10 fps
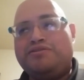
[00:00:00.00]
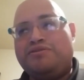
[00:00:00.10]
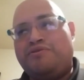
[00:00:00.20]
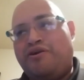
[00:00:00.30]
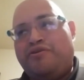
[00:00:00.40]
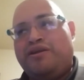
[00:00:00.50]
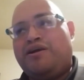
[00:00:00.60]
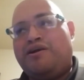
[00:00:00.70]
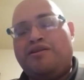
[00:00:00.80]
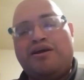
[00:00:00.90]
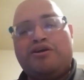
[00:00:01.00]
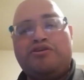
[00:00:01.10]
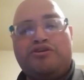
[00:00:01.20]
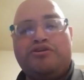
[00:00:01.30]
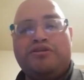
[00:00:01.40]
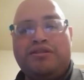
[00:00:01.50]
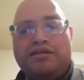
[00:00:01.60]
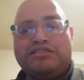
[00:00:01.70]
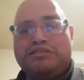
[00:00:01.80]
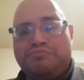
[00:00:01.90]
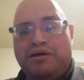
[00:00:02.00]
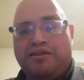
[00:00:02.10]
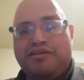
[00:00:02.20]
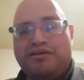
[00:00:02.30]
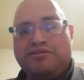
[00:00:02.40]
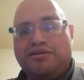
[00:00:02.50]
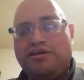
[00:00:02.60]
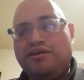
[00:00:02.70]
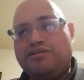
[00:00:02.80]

so I already kind of like learned this method.